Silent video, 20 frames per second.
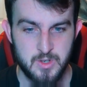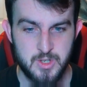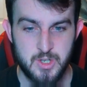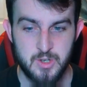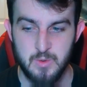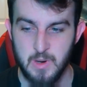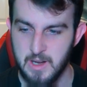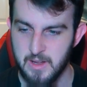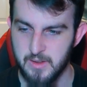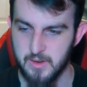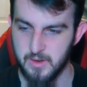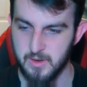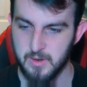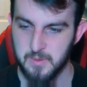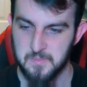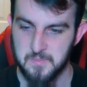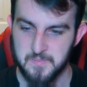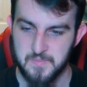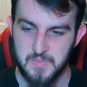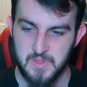Would you
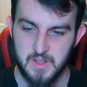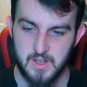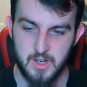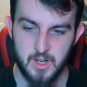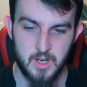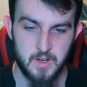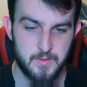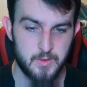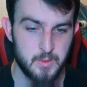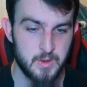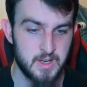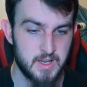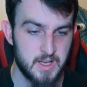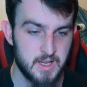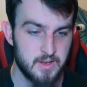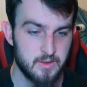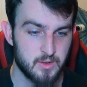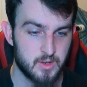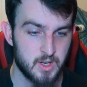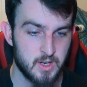rather Cut off your
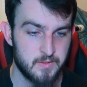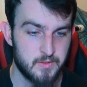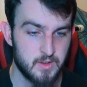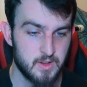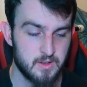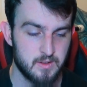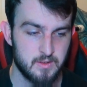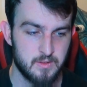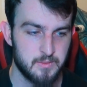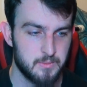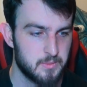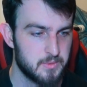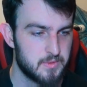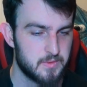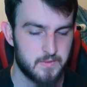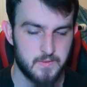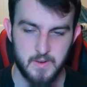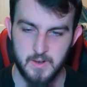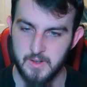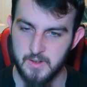right hand or cut off your...
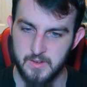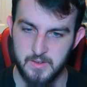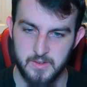What